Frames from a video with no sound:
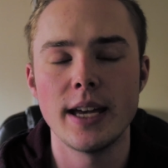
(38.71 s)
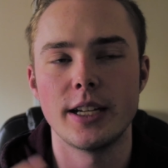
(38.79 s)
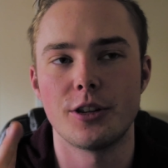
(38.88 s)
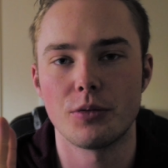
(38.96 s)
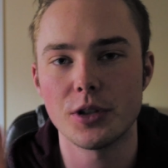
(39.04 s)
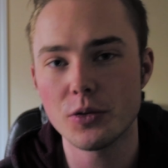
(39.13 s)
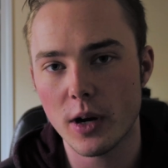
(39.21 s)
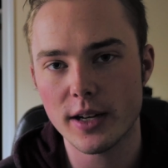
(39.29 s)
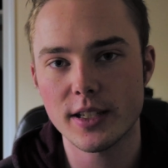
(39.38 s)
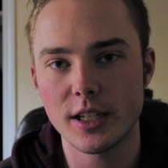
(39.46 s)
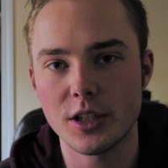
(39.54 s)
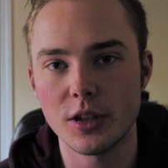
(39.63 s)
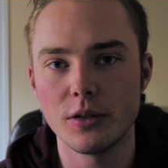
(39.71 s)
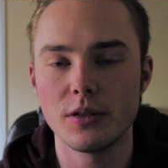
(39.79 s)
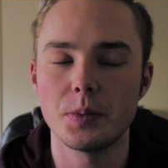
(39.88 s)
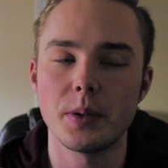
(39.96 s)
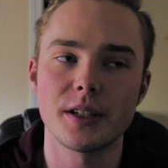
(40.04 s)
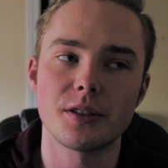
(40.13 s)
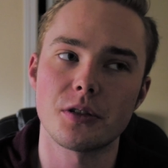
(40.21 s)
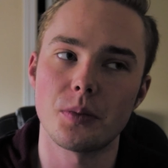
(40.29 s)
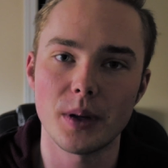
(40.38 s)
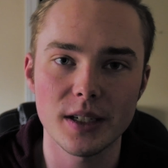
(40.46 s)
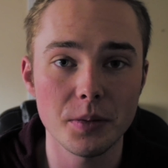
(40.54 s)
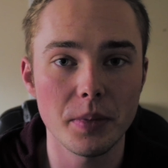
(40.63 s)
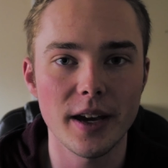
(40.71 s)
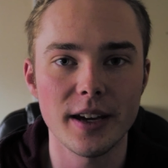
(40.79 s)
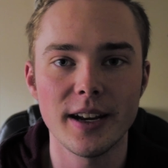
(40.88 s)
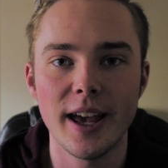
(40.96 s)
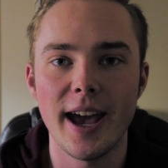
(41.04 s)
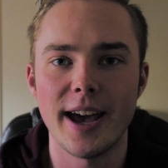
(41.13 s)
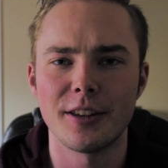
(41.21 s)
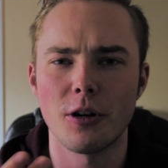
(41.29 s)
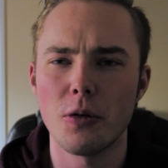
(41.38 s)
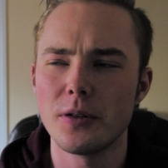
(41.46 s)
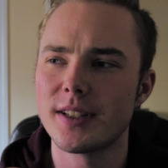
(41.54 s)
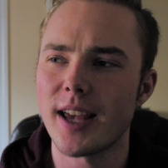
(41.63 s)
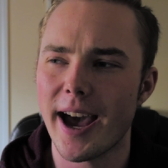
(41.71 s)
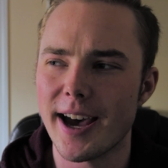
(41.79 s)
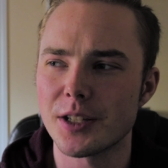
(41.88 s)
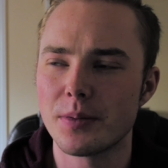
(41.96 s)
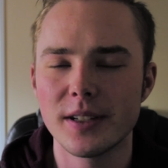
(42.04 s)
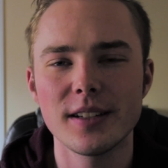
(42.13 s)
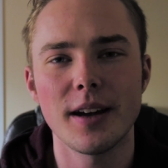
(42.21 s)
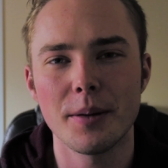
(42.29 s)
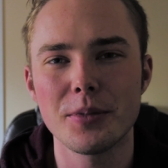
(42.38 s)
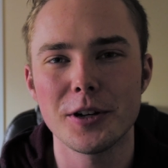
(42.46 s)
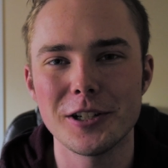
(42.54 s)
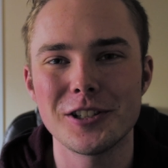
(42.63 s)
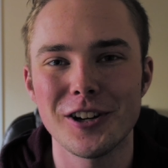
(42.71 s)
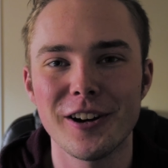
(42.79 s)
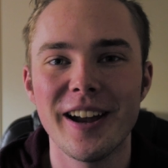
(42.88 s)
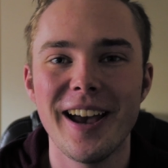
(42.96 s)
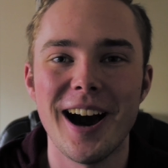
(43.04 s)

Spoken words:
Now the reason why I say 2 is because there's a big debate, and there always has been, I'm pretty sure,